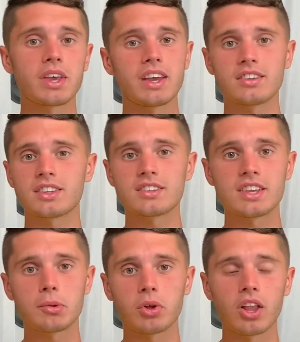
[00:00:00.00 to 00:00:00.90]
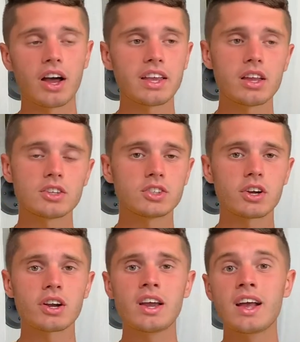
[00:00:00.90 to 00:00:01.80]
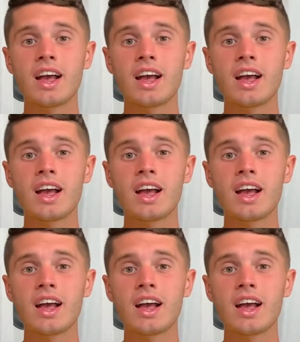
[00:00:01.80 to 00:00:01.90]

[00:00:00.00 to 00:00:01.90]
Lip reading: get into the team a lot easier.